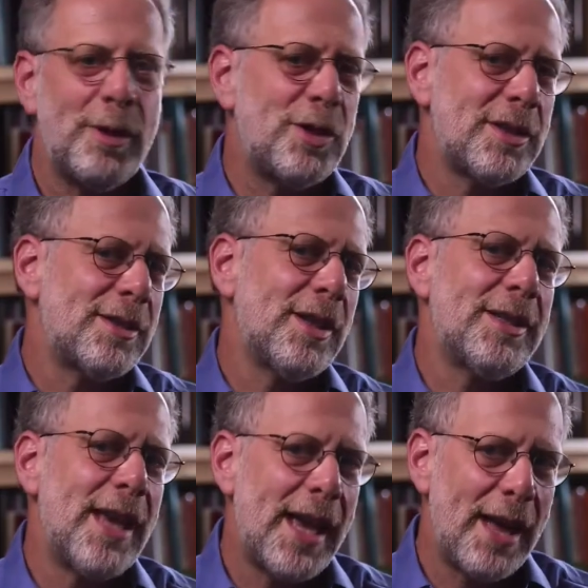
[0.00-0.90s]
We just
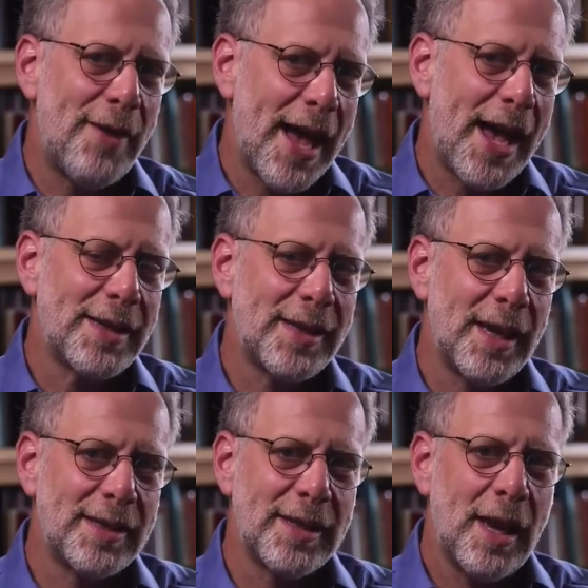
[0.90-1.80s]
today have access
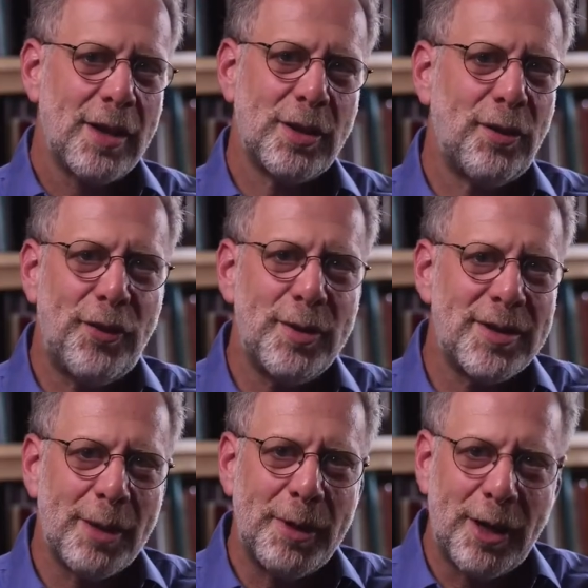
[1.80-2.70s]
to the foods
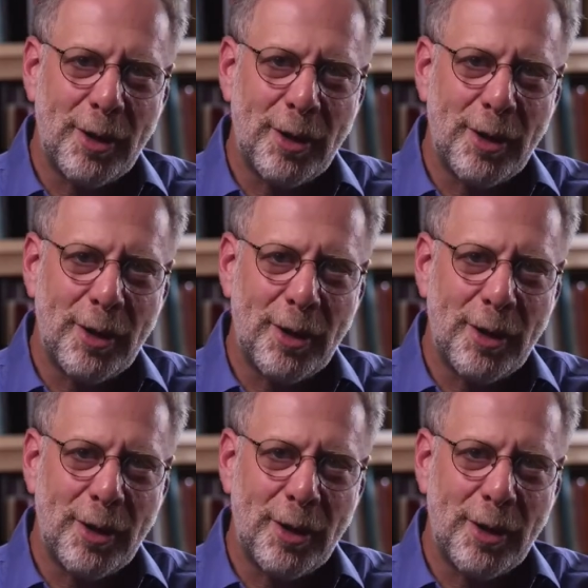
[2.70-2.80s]
that we